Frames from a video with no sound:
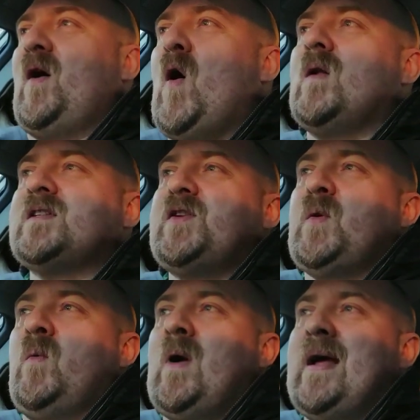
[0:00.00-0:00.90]
all too
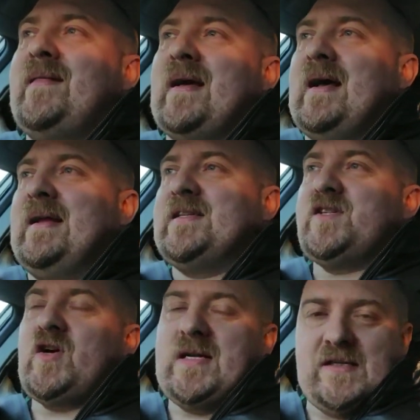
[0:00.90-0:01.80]
aware that it's
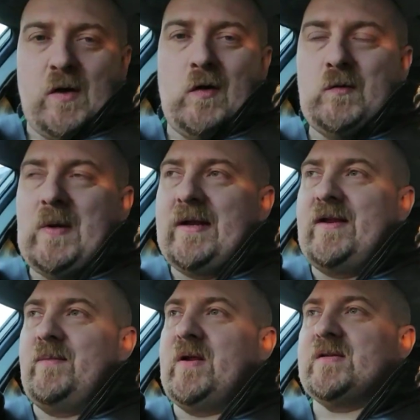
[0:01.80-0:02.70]
trying to hoodwink
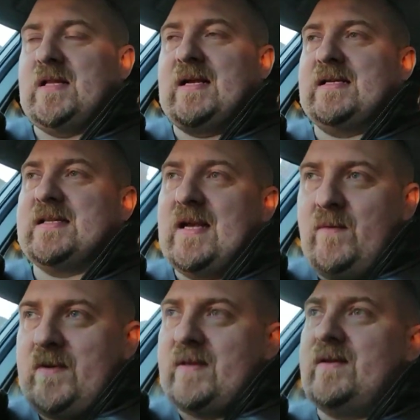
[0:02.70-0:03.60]
you, because, like I say,
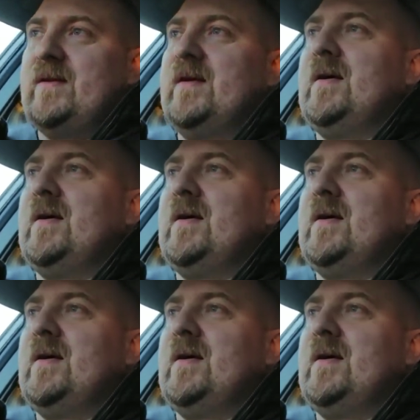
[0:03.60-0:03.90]
with the